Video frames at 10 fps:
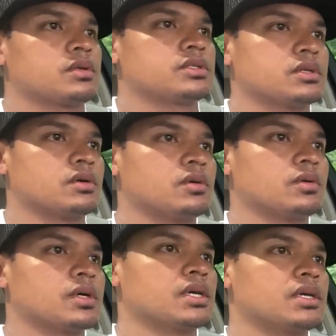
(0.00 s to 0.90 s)
So
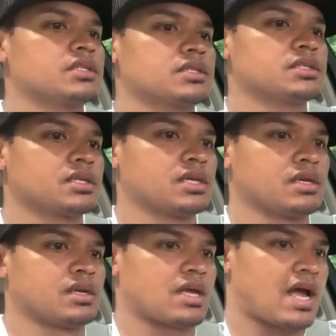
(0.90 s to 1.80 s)

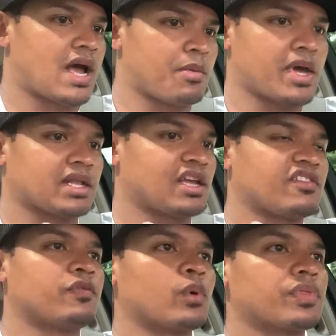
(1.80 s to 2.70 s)
I'm at
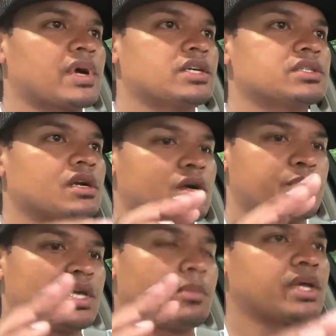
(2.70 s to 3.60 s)
like 4,000
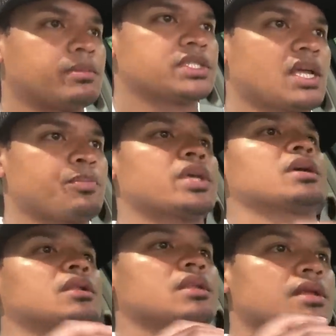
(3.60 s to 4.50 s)
RPM and I'm
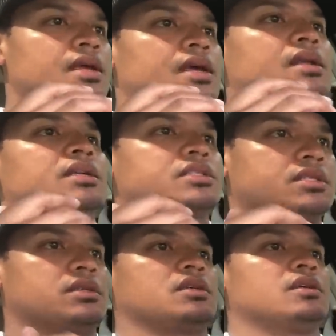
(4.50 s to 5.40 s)
stepping it and
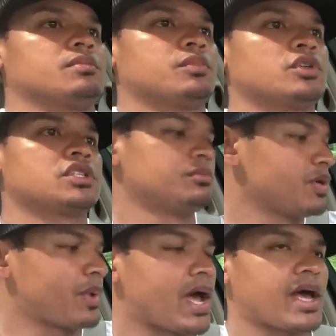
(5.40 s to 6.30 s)
it's pushing
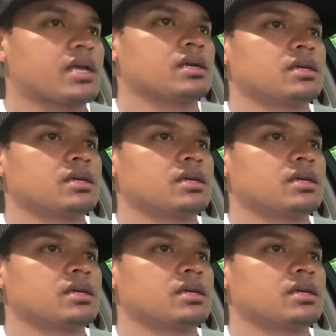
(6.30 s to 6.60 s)
me back.